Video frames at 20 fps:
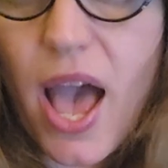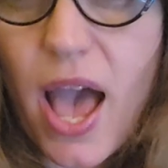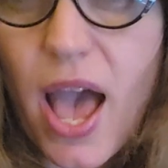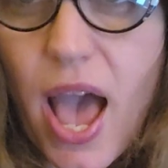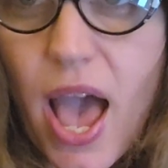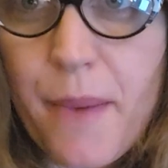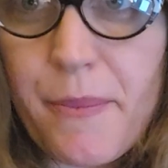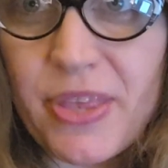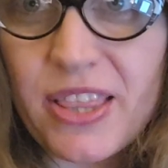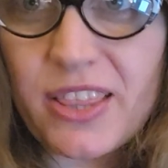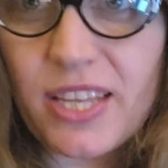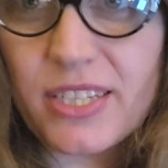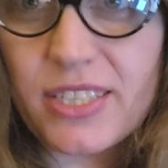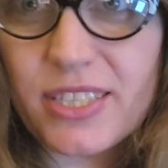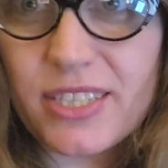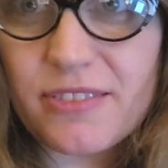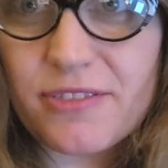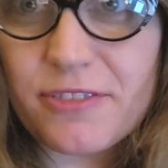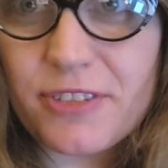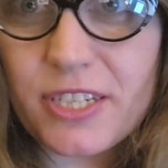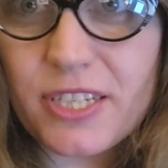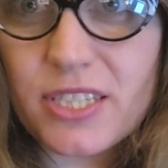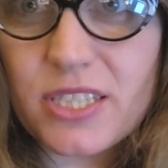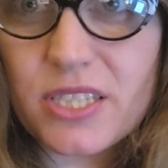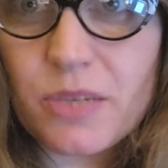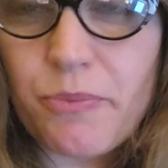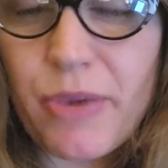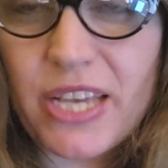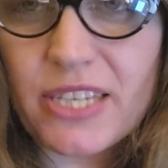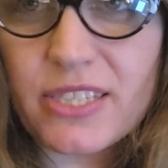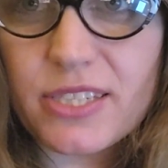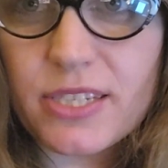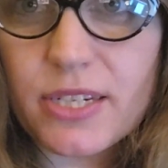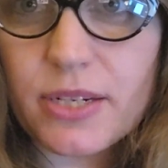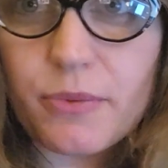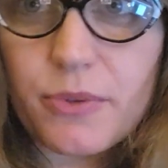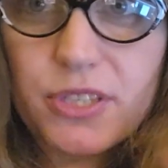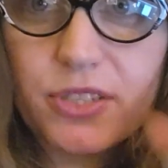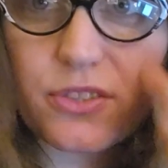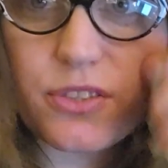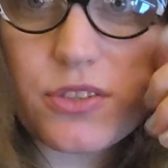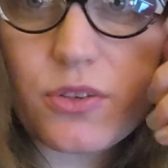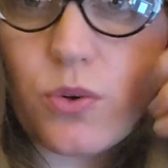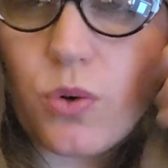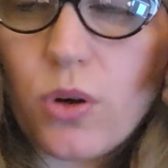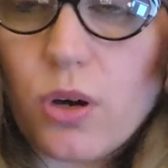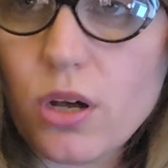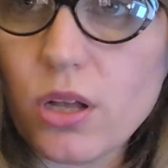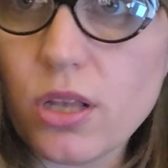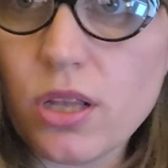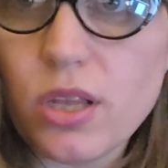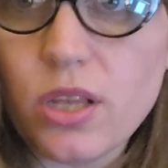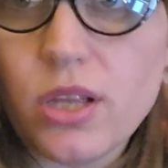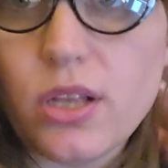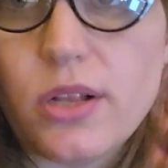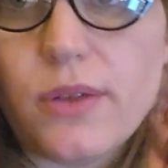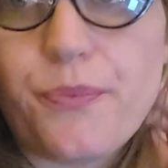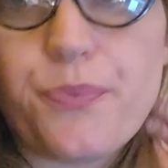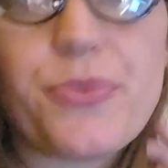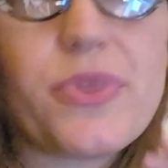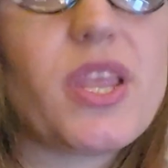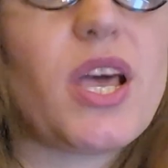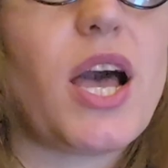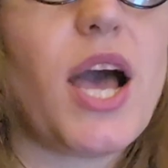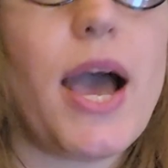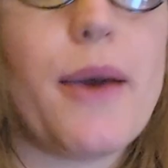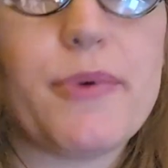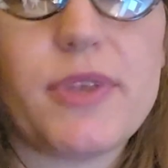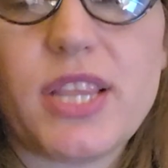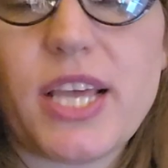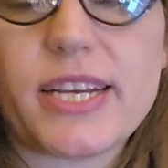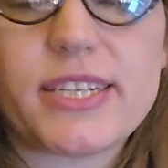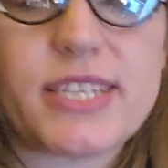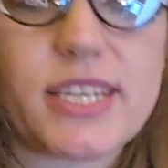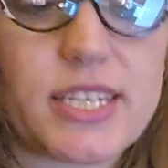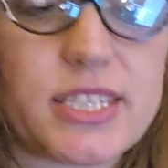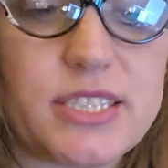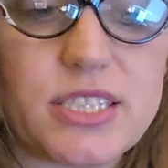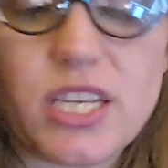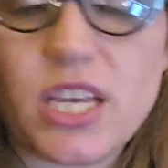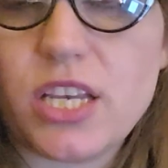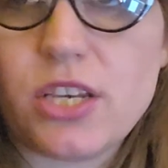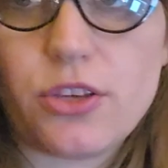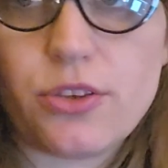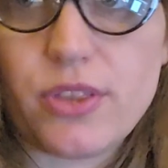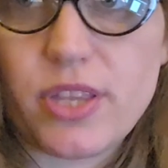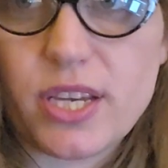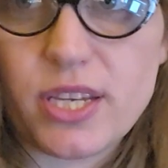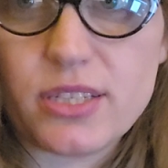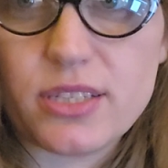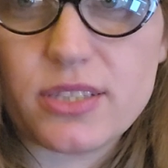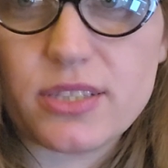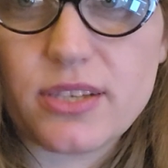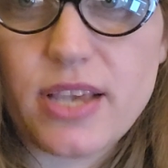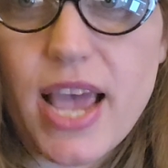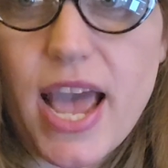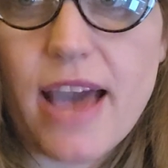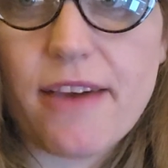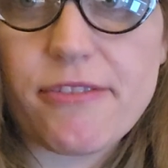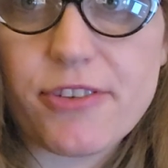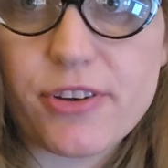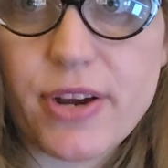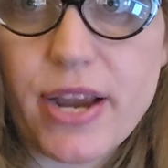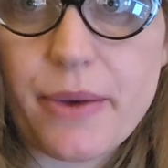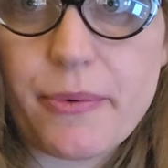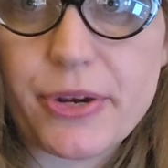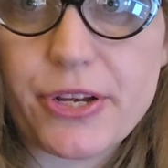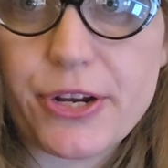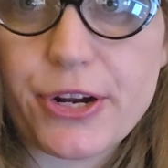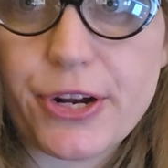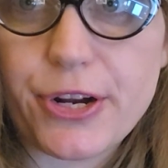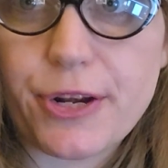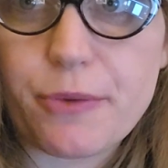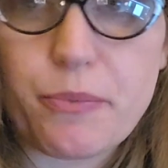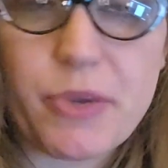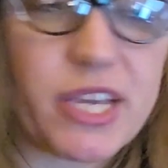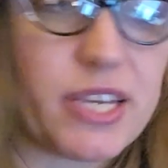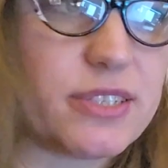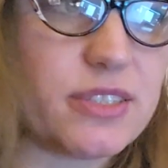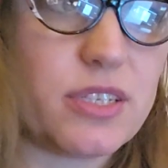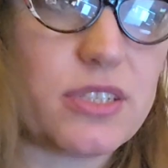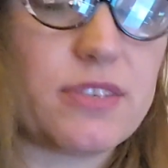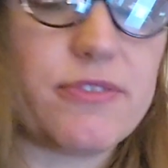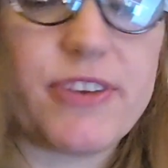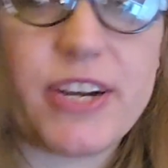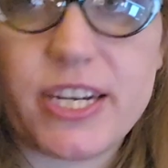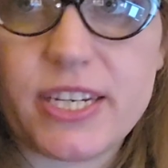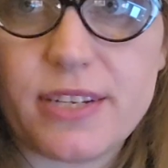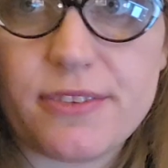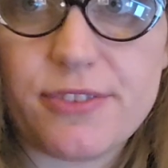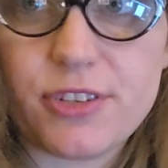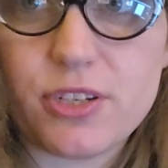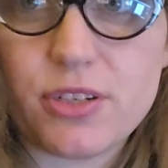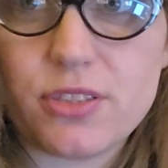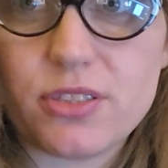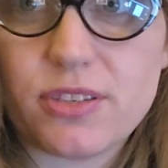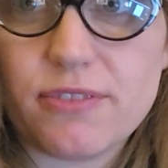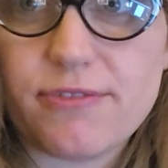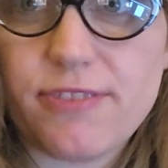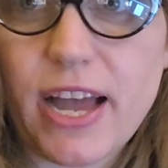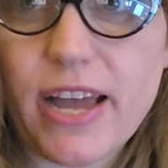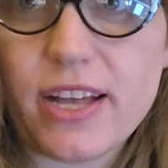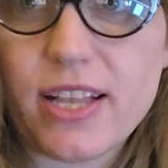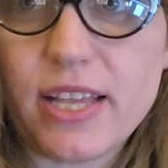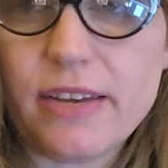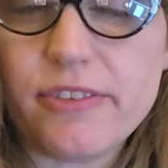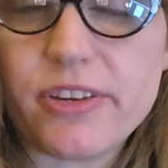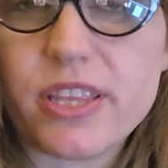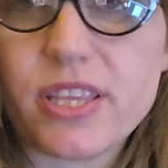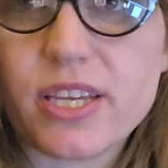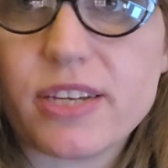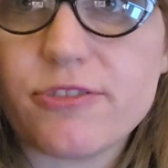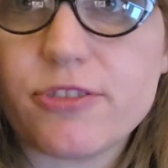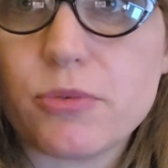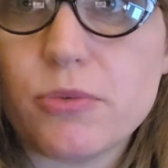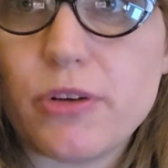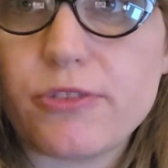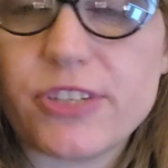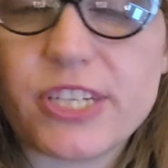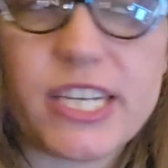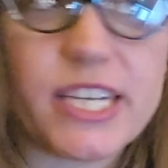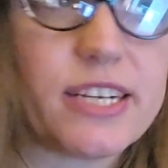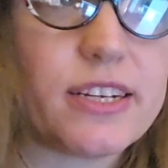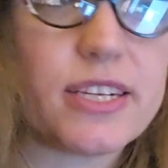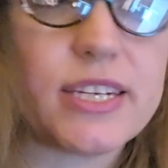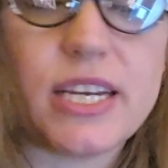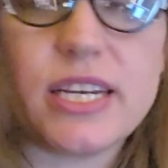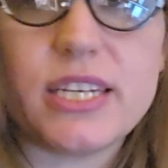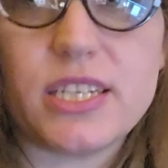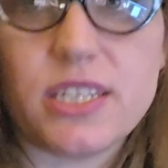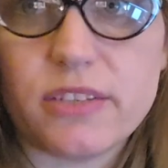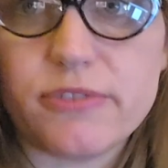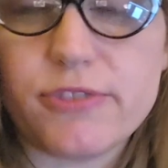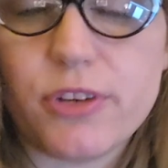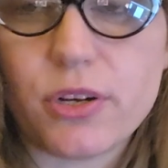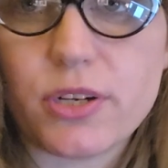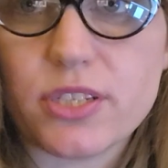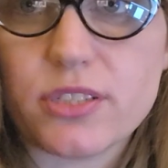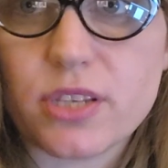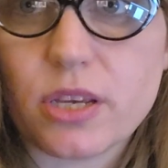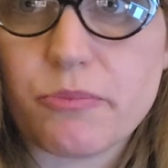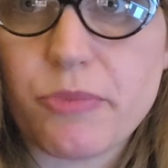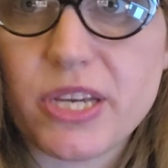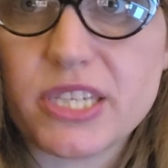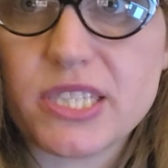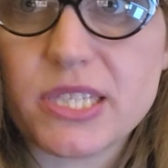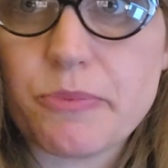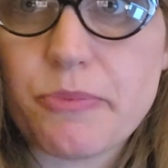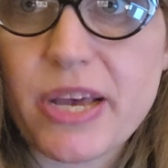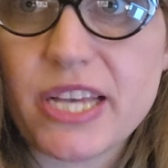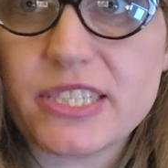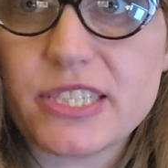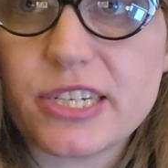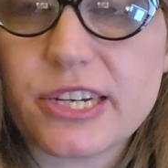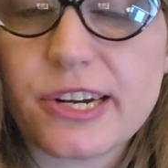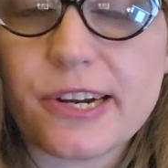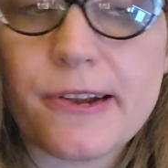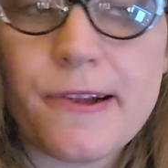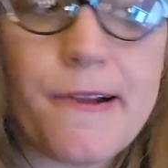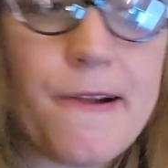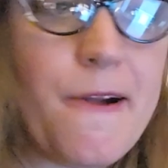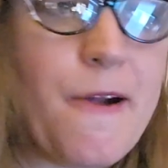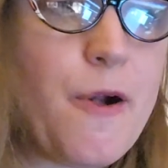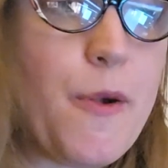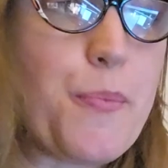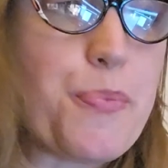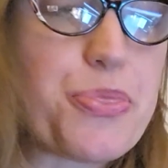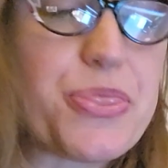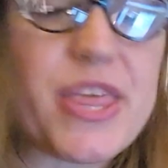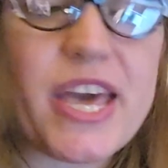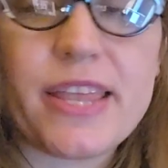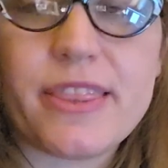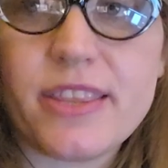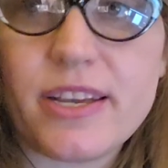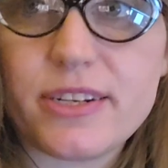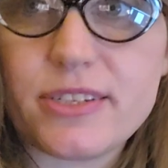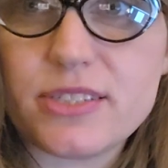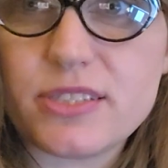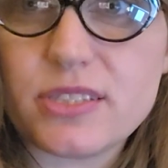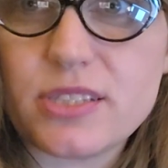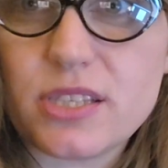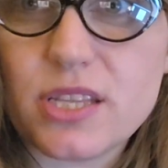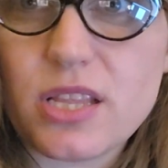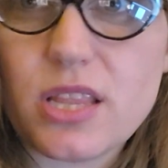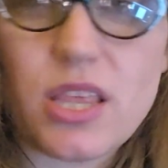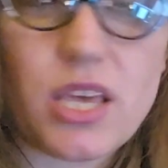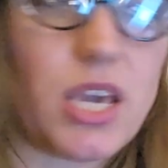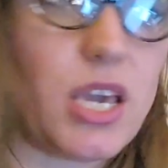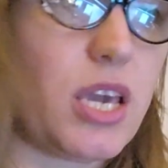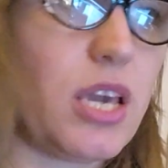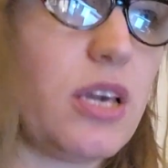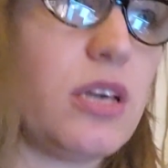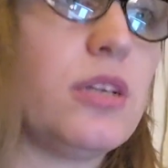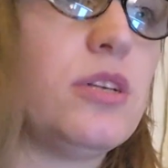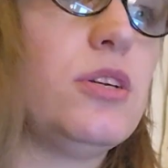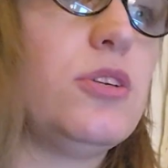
I'm in London for a semester with school. I would like to continue this after I return because it's very difficult to file everything from over here and I need to focus on my semester. Then there's the